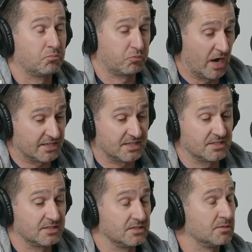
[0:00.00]

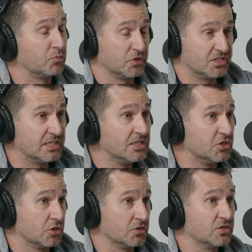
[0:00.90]
processes and
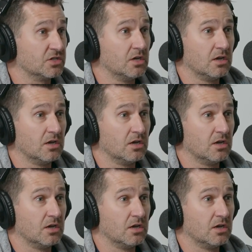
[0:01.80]
procedures,